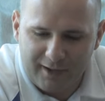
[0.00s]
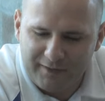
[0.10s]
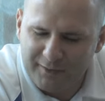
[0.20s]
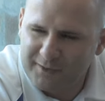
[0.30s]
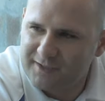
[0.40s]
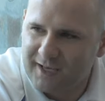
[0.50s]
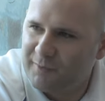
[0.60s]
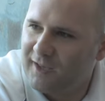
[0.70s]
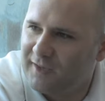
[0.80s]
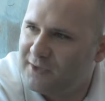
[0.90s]
I think it was the same
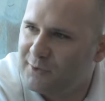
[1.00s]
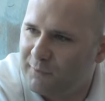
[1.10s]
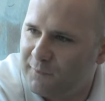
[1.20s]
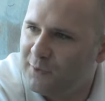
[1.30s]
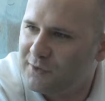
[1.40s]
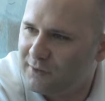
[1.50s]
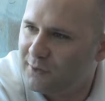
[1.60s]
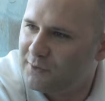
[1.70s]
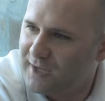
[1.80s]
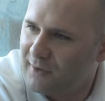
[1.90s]
thing. They just refused to
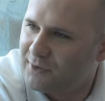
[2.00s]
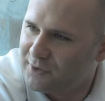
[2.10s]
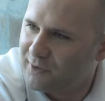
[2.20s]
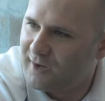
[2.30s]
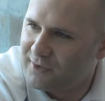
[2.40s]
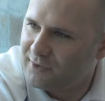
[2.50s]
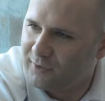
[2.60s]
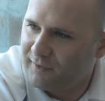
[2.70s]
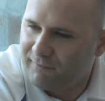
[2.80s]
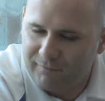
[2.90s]
lose down the stretch. You
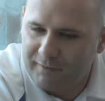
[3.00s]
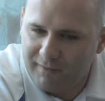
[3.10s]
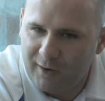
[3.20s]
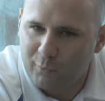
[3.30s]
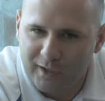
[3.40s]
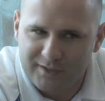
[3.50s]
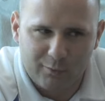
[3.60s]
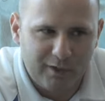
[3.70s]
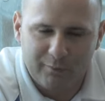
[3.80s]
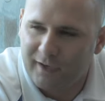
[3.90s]
know, they, they found ways to
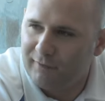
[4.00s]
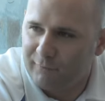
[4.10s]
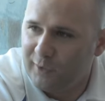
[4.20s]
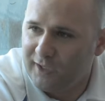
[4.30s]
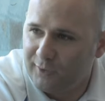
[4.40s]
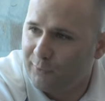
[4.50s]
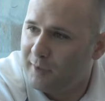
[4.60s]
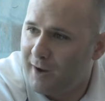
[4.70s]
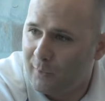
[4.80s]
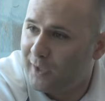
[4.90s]
win. Whenever if we needed a
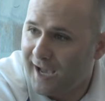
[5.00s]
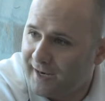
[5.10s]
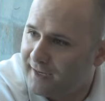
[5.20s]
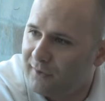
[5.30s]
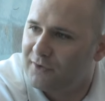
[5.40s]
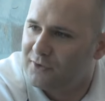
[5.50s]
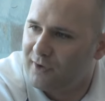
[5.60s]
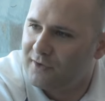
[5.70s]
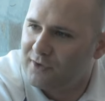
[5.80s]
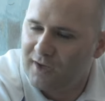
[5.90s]
rebound, we got it down the
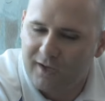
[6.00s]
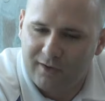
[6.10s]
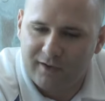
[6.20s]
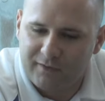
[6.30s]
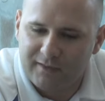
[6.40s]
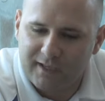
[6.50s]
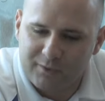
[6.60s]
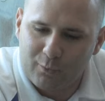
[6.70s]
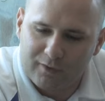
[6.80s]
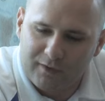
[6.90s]
stretch. And I think
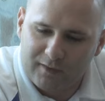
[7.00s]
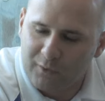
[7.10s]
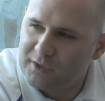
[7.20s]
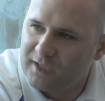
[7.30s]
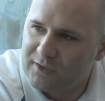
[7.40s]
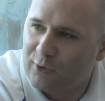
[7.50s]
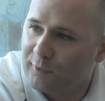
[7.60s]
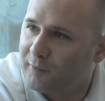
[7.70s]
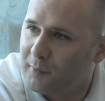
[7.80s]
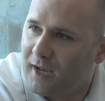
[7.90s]
that's one thing those kids
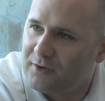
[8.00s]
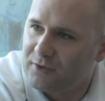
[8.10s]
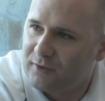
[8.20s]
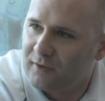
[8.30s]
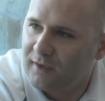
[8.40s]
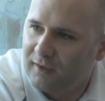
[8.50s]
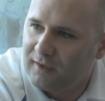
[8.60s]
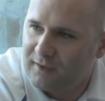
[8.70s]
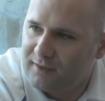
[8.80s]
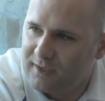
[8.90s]
learned from last year
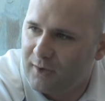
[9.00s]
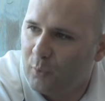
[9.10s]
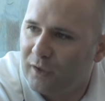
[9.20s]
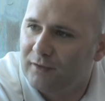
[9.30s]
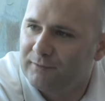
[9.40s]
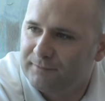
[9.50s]
is how to win.